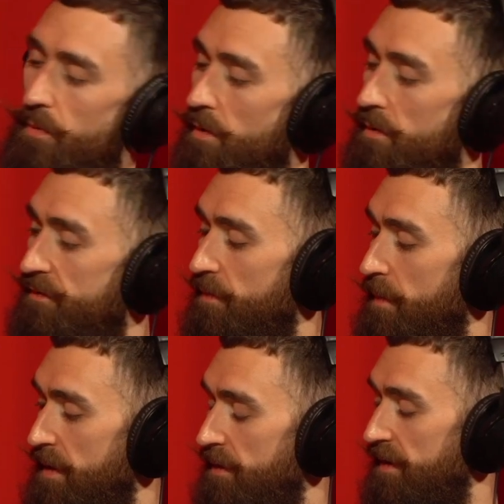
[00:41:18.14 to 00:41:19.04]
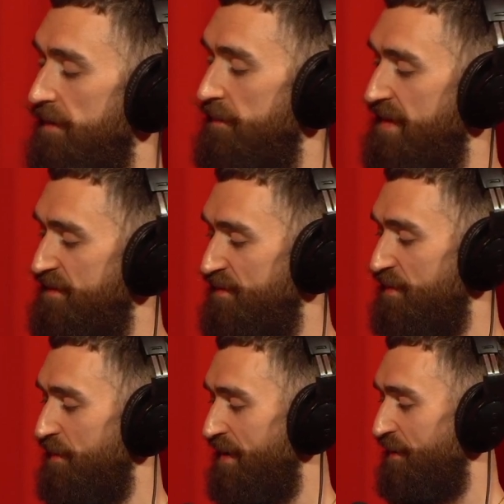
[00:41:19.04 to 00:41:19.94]
important for me, even
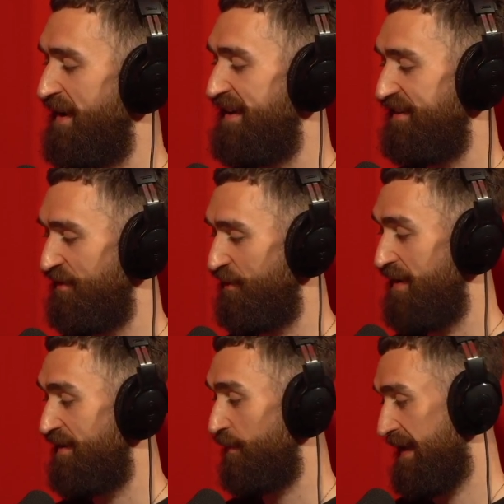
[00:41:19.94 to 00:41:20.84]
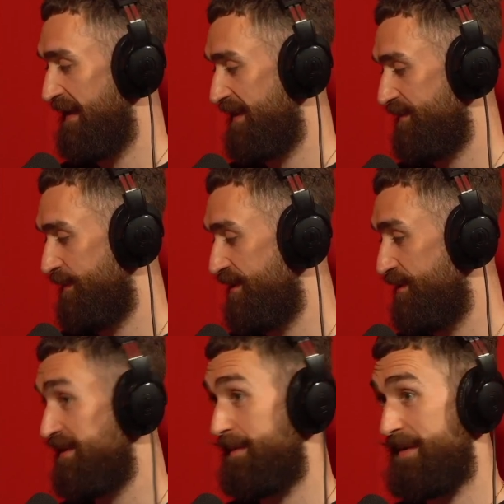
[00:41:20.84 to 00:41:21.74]
to the point where Eleanor went away last week.
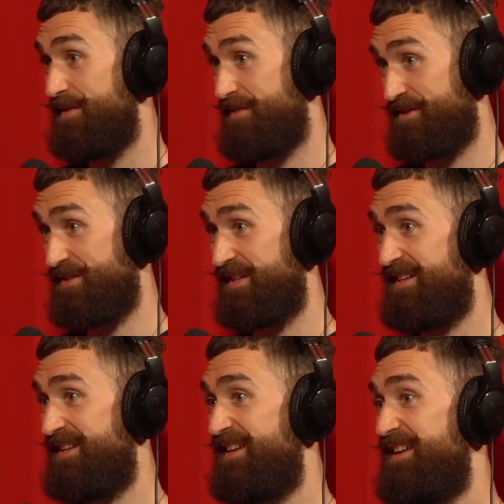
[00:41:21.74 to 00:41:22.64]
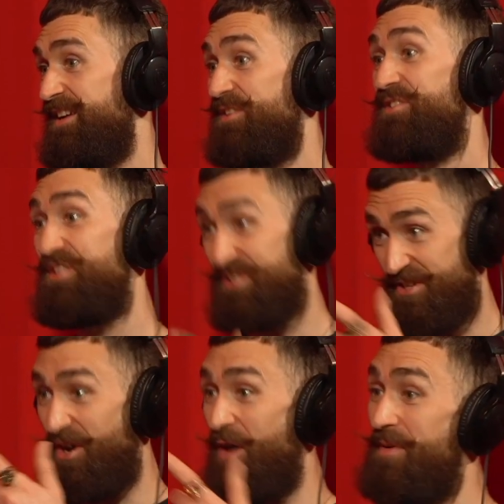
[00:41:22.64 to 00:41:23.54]
She was in Ibiza, actually.
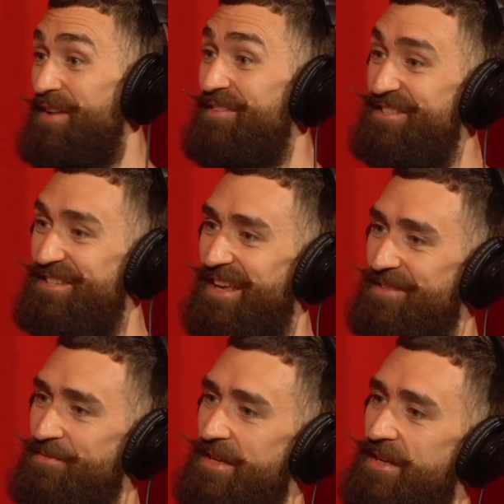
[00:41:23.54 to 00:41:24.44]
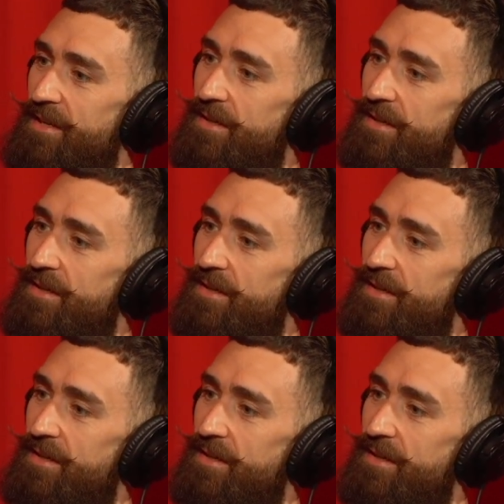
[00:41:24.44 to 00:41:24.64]
She caught up with you, didn't she, last week?